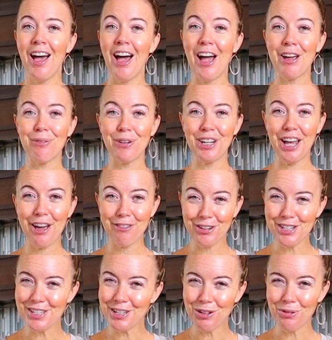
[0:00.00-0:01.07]
I read
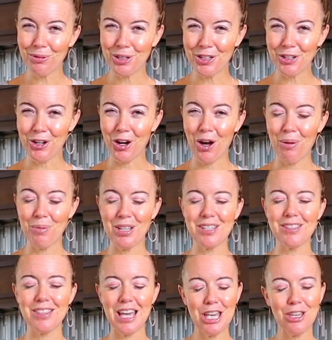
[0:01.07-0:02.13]
every single one of your comments.
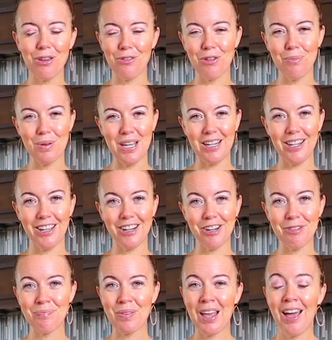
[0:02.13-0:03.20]
Thank you for being
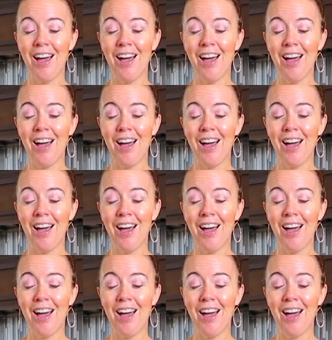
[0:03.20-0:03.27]
here.